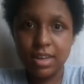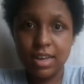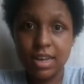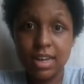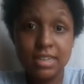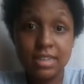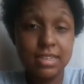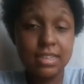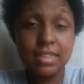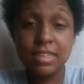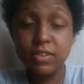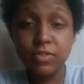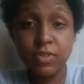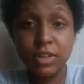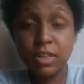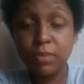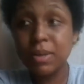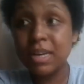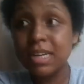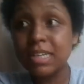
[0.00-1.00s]
It's
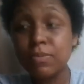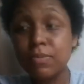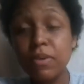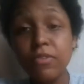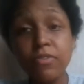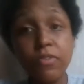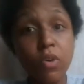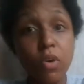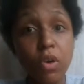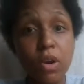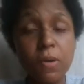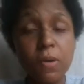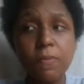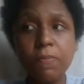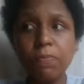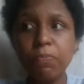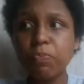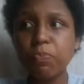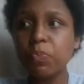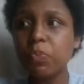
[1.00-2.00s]
different because before
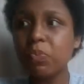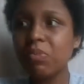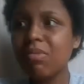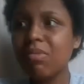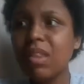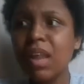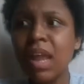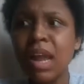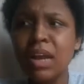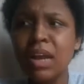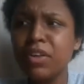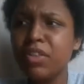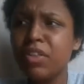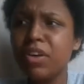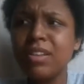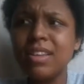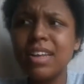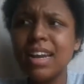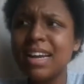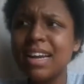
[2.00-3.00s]
I
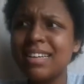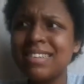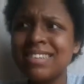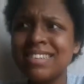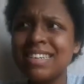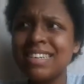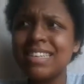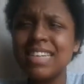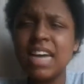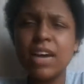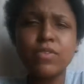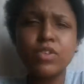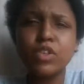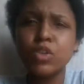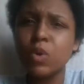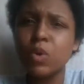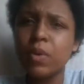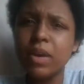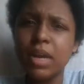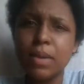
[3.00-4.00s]
thought that I didn't have to
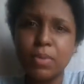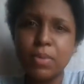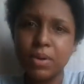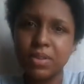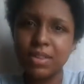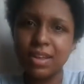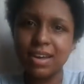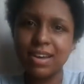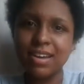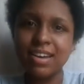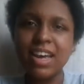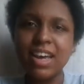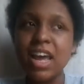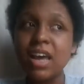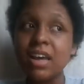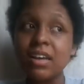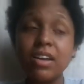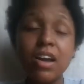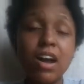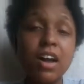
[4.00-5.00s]
worry about that.
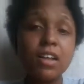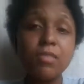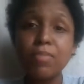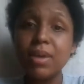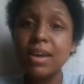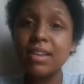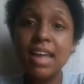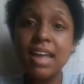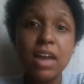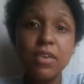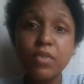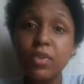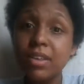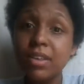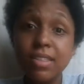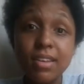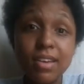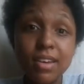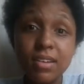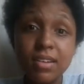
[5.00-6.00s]
God made
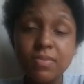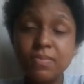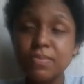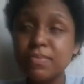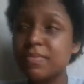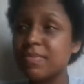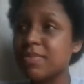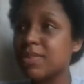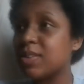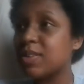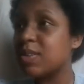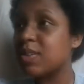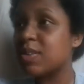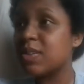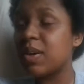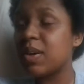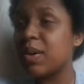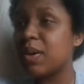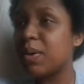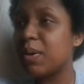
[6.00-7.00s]
everything,
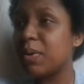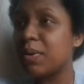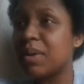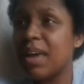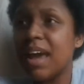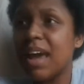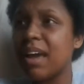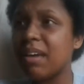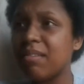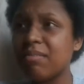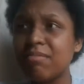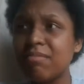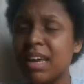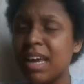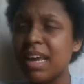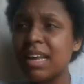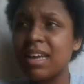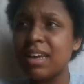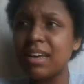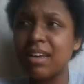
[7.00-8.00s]
so yeah,
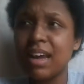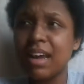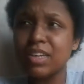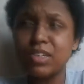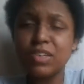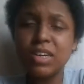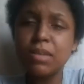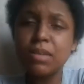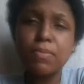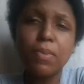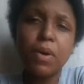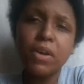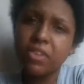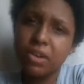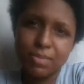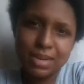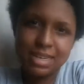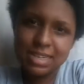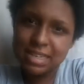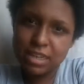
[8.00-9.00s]
I shouldn't bother
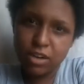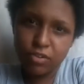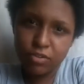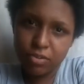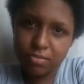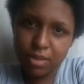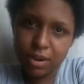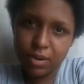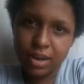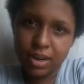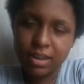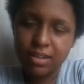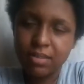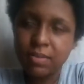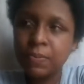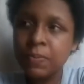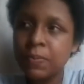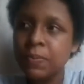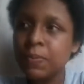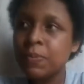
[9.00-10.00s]
myself about it.
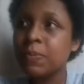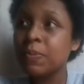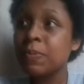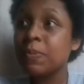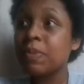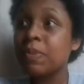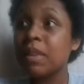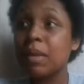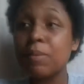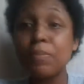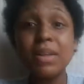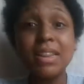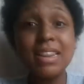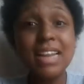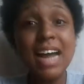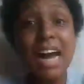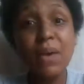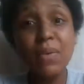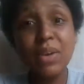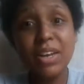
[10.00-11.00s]
But
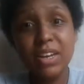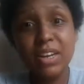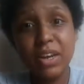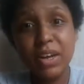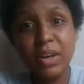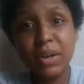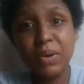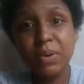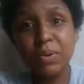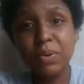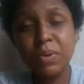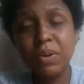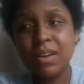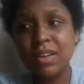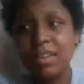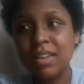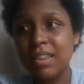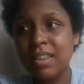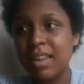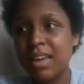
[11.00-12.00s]
now I know
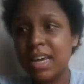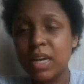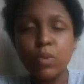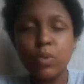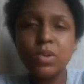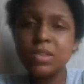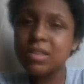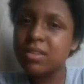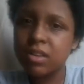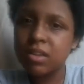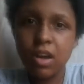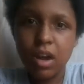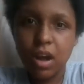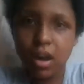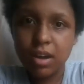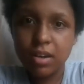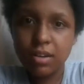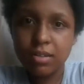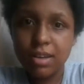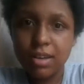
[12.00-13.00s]
that it wasn't
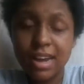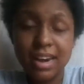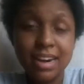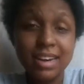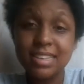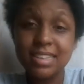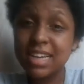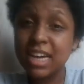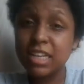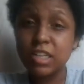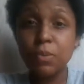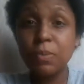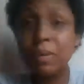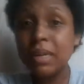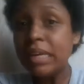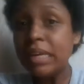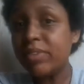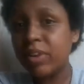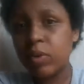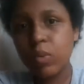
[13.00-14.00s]
God. At least I don't
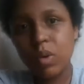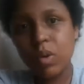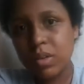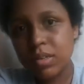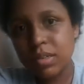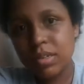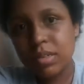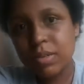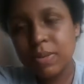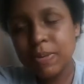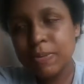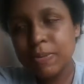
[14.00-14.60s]
believe it was.